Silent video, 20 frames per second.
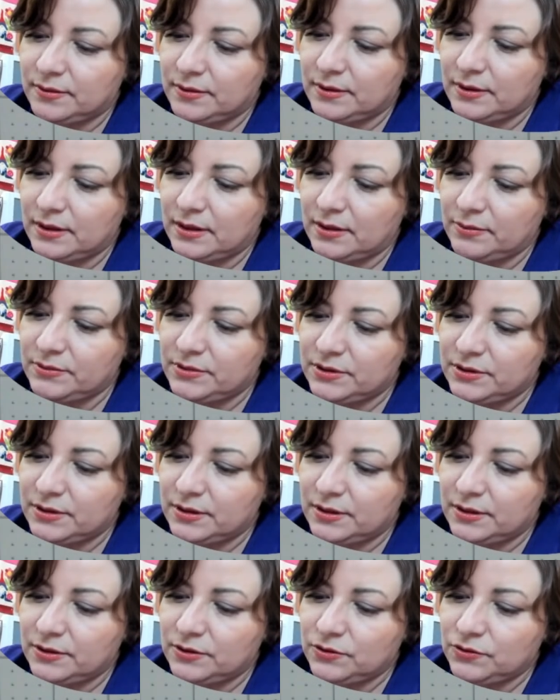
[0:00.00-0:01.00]
and I'm just
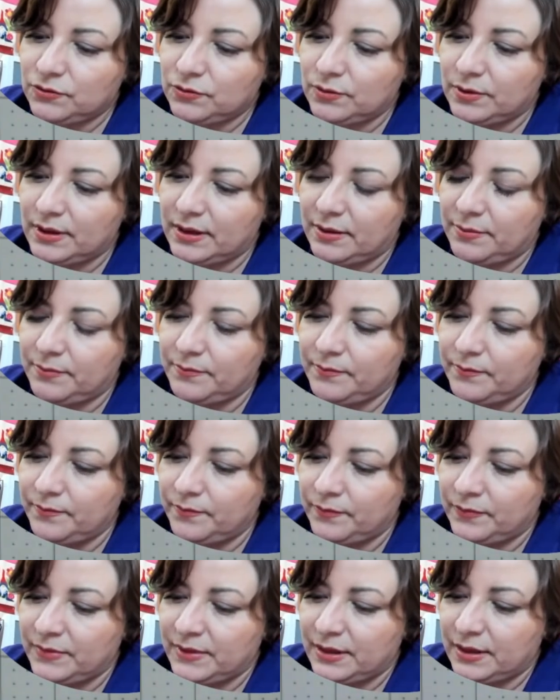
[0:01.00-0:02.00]
going to trim
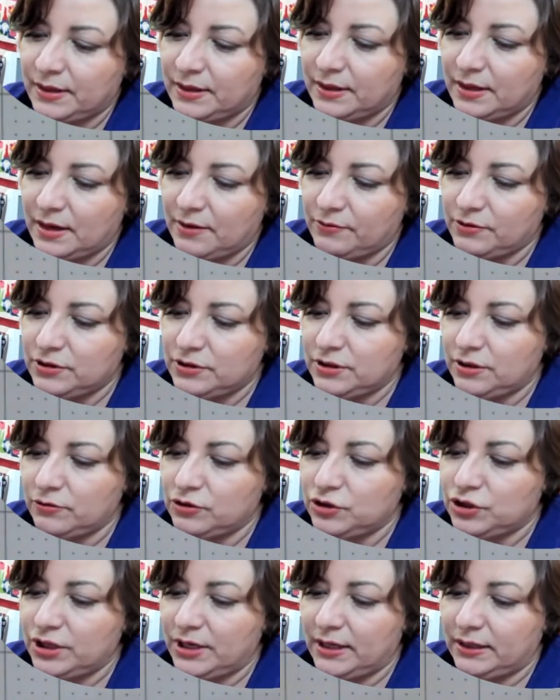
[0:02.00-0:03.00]
ever so
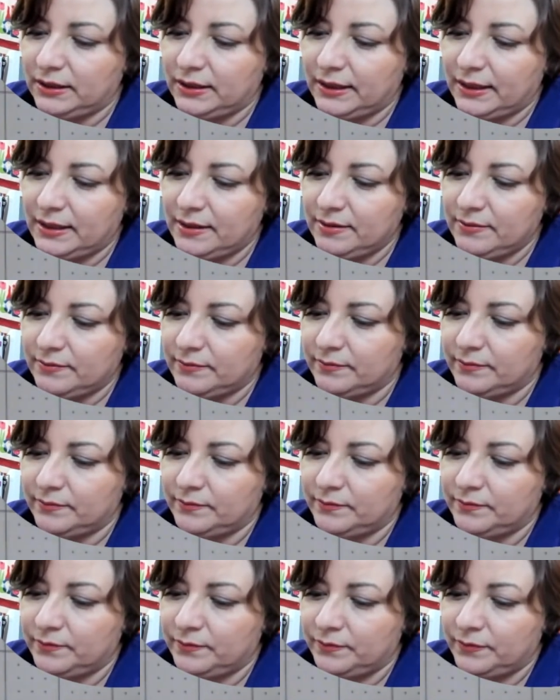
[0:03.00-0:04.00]
gently.
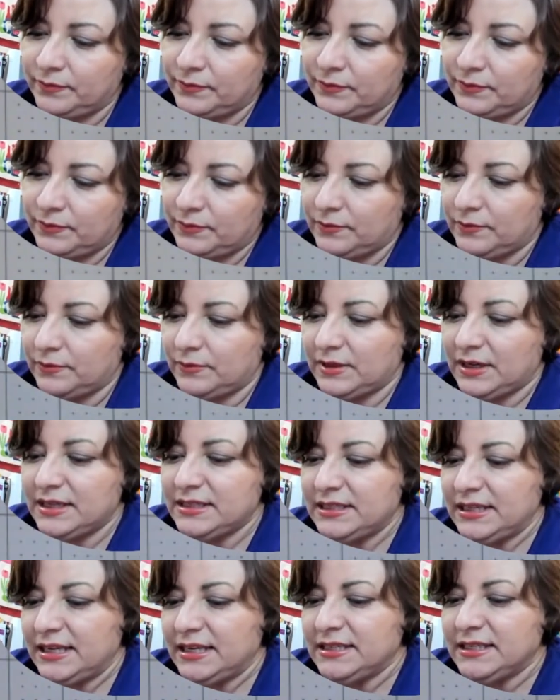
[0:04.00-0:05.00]

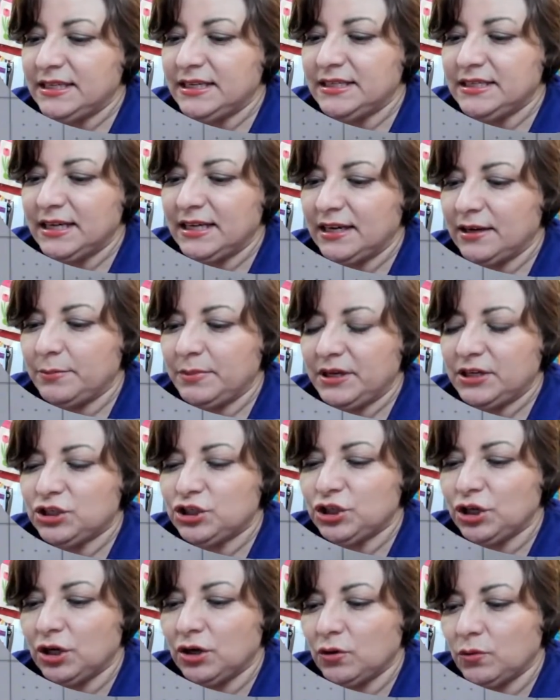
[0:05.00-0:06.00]
It's easy to take a big
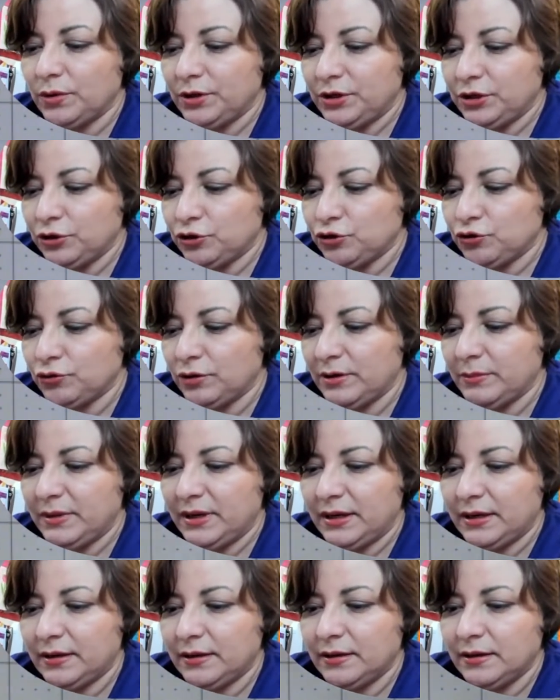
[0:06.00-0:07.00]
chunk when you're
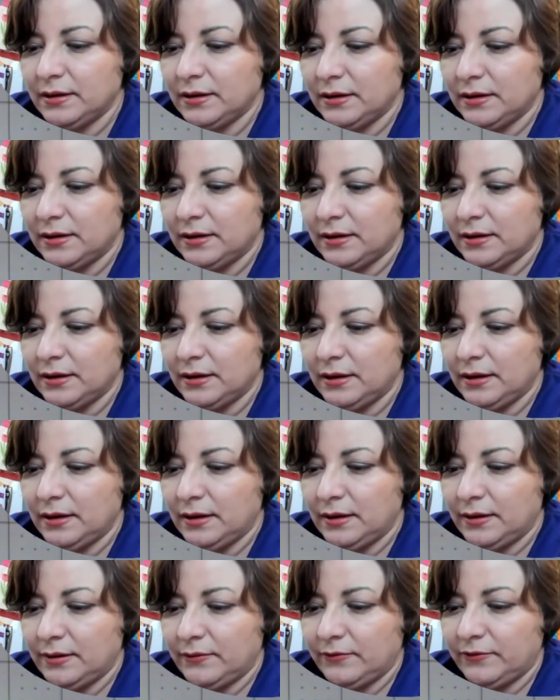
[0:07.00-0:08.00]
trimming
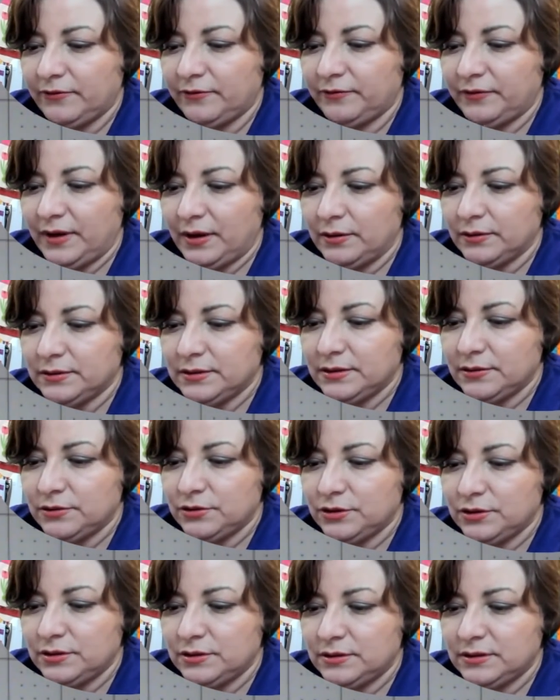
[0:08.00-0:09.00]
felt, so
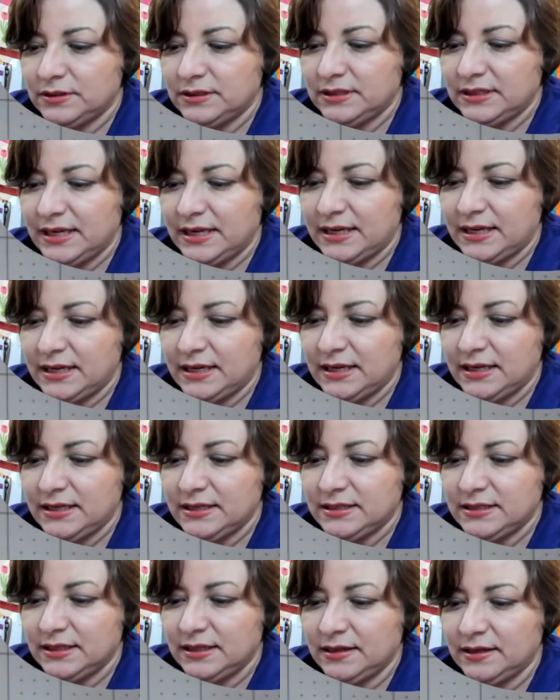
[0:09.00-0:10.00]
just take it
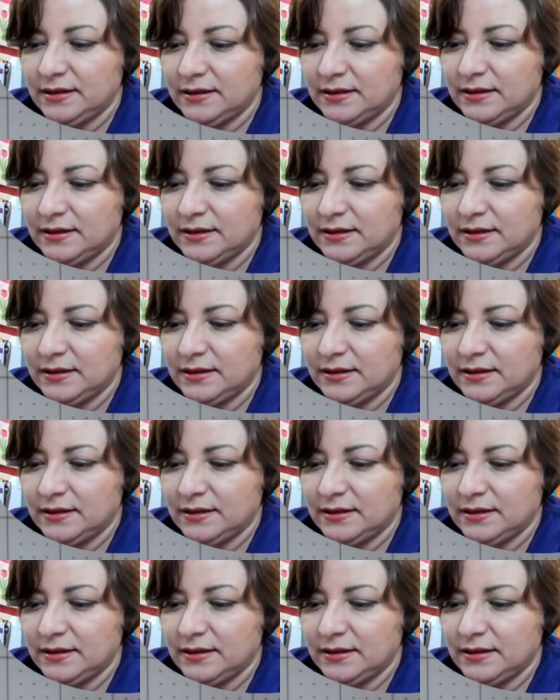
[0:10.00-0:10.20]
easy